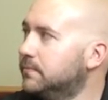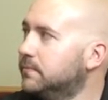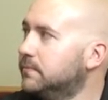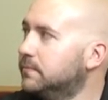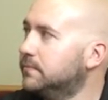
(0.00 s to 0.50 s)

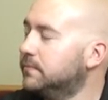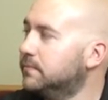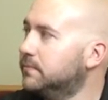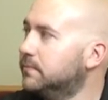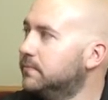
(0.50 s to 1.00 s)

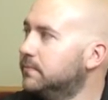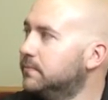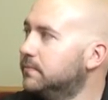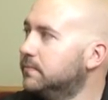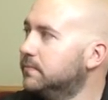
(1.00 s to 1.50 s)

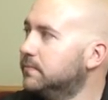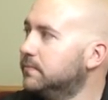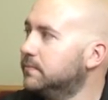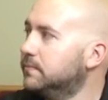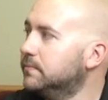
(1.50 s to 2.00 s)

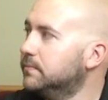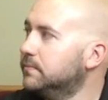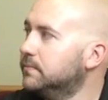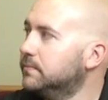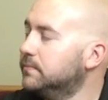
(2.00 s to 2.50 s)

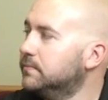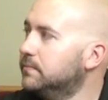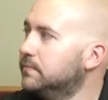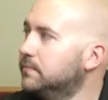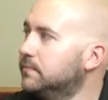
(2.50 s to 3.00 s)

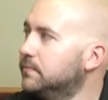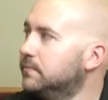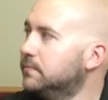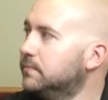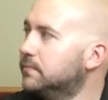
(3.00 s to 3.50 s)

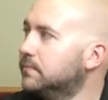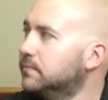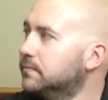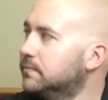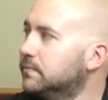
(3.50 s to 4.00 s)

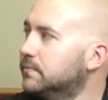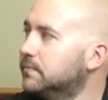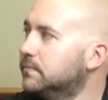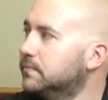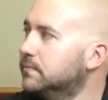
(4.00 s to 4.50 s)

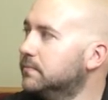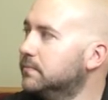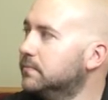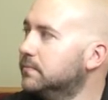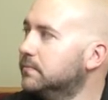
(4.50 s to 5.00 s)

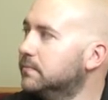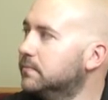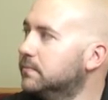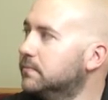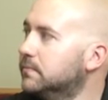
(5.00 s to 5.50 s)

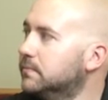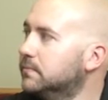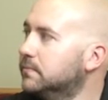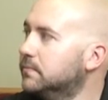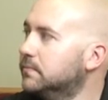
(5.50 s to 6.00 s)

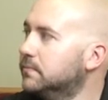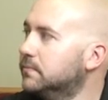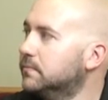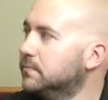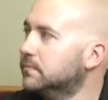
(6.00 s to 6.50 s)

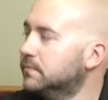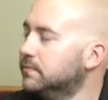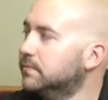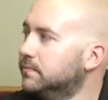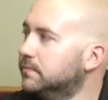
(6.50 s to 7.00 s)
The person shown says nothing.